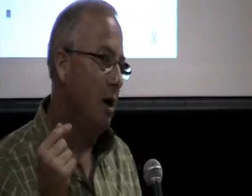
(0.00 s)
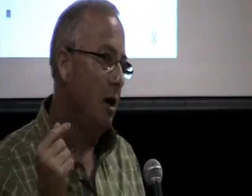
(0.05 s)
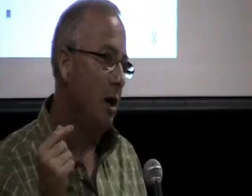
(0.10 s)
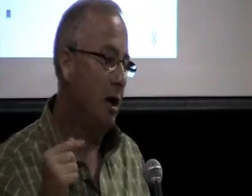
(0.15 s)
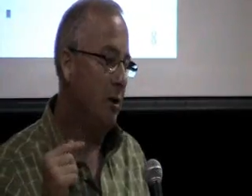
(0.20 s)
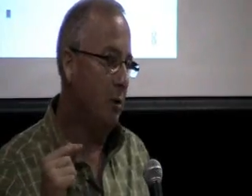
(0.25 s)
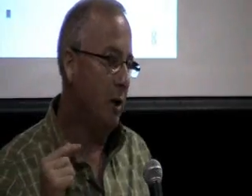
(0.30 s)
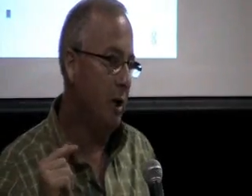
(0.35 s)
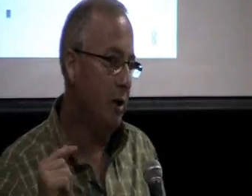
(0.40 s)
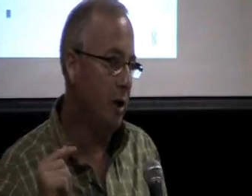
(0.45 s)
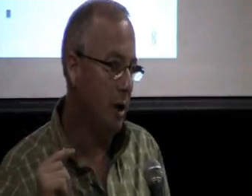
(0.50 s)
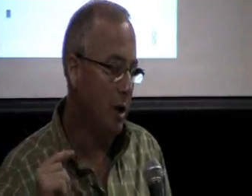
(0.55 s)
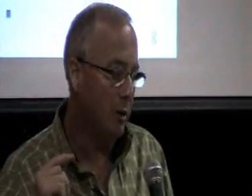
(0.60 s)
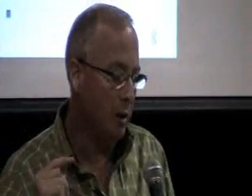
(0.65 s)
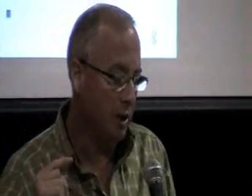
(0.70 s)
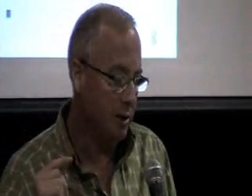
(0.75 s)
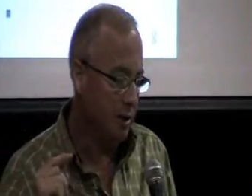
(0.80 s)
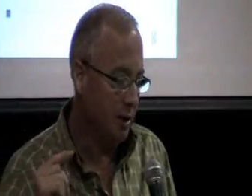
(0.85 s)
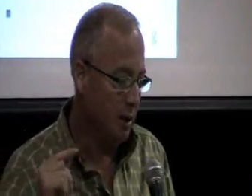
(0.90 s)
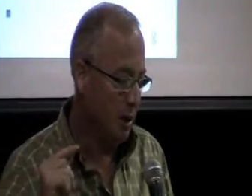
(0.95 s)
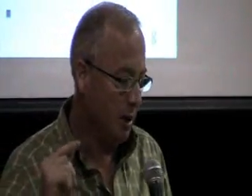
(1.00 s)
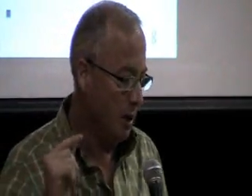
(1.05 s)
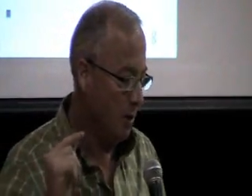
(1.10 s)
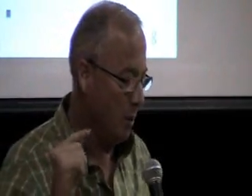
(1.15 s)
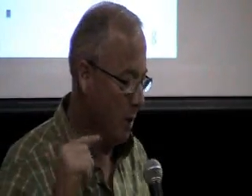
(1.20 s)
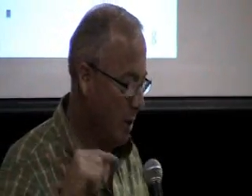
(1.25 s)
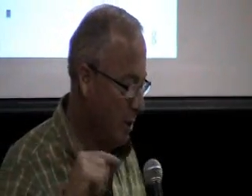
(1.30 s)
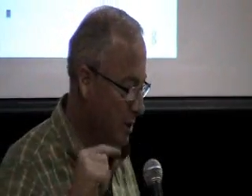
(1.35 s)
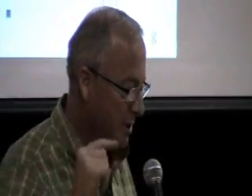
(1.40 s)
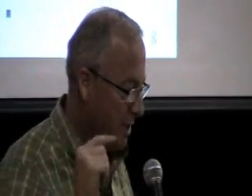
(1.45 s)
Anyway, then I went to
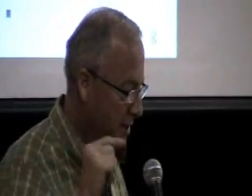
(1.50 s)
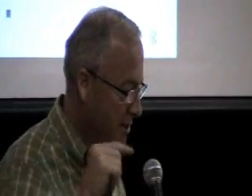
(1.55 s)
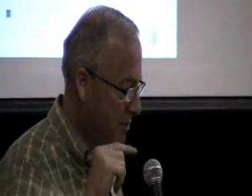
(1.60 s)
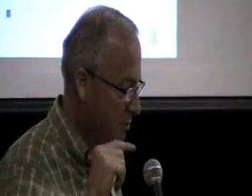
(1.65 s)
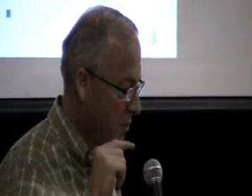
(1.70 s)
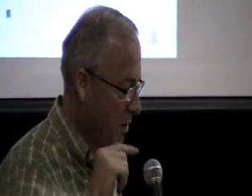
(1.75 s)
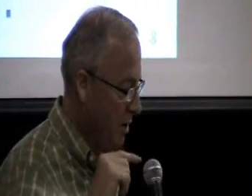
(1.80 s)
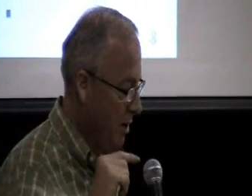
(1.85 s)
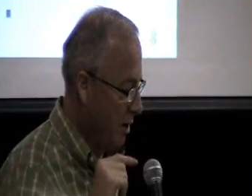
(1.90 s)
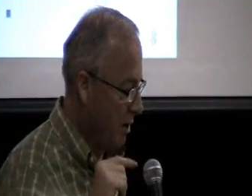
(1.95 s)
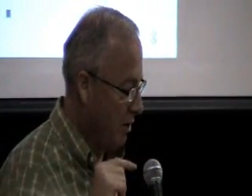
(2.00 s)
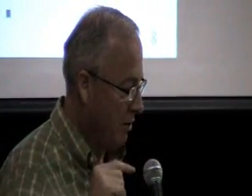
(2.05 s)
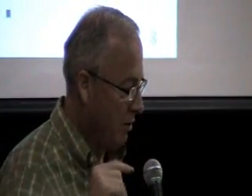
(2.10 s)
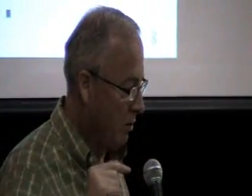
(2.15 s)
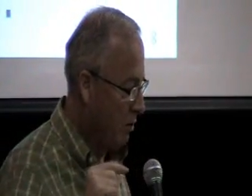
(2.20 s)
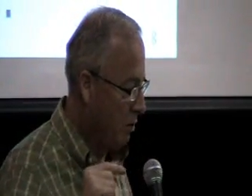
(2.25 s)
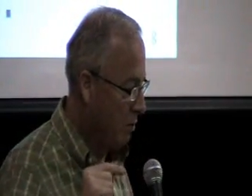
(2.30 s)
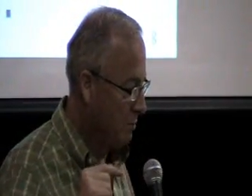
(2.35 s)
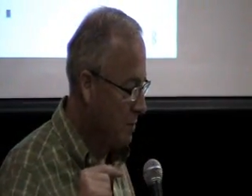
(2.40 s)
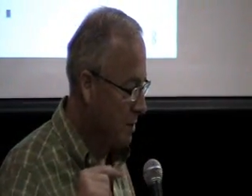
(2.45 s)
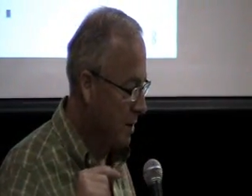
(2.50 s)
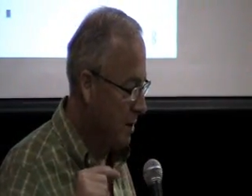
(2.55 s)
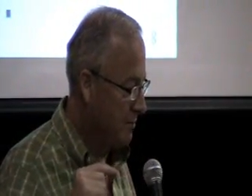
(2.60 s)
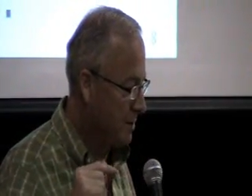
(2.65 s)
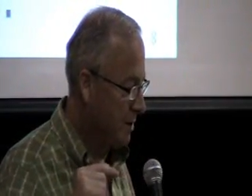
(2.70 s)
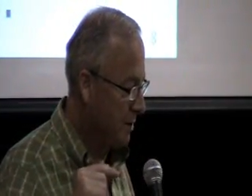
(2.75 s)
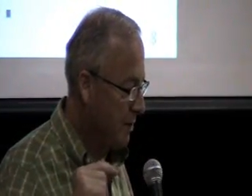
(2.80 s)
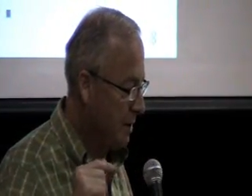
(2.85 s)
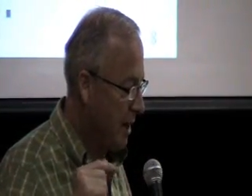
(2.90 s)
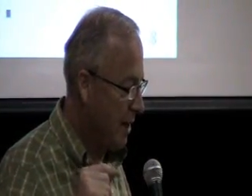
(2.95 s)
one of Tesla, one of the other homes, and I
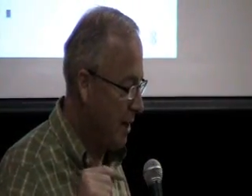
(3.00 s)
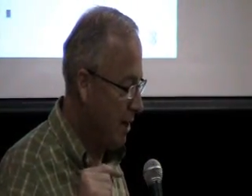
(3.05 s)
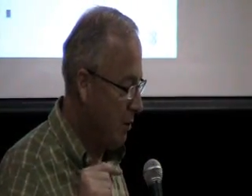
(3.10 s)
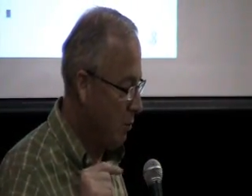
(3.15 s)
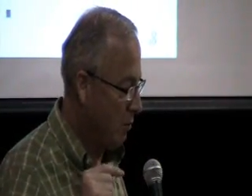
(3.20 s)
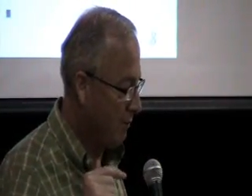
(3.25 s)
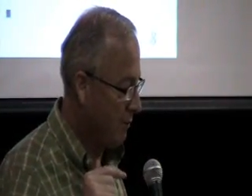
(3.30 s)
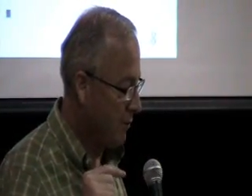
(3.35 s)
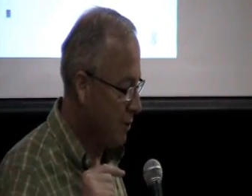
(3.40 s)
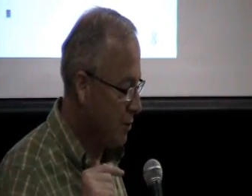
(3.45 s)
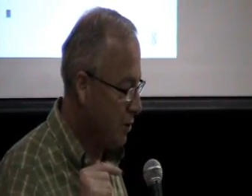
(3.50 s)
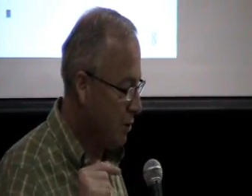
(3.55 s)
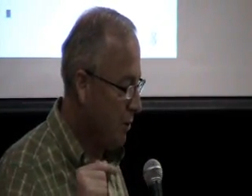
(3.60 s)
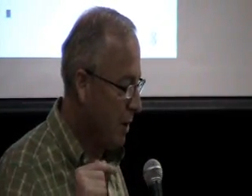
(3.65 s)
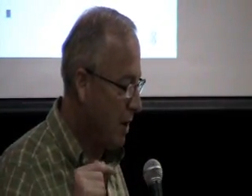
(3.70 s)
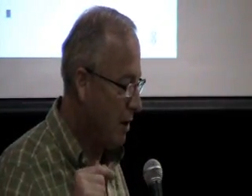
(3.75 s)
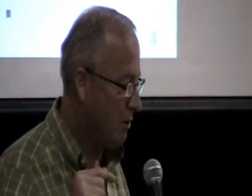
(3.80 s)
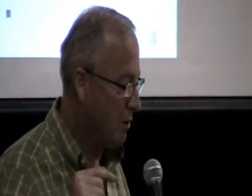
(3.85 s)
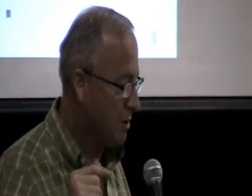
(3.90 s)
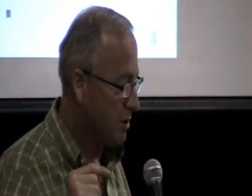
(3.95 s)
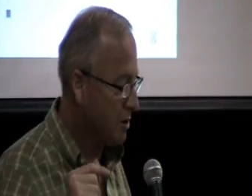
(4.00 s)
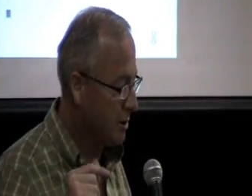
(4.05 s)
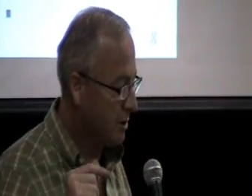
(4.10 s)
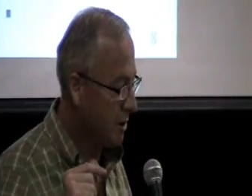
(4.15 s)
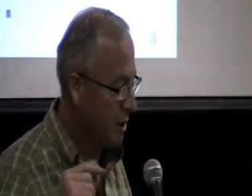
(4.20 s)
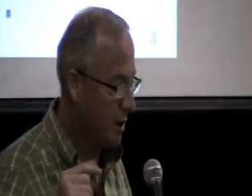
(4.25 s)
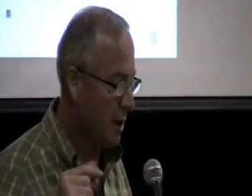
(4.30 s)
was in that home for 2 hours,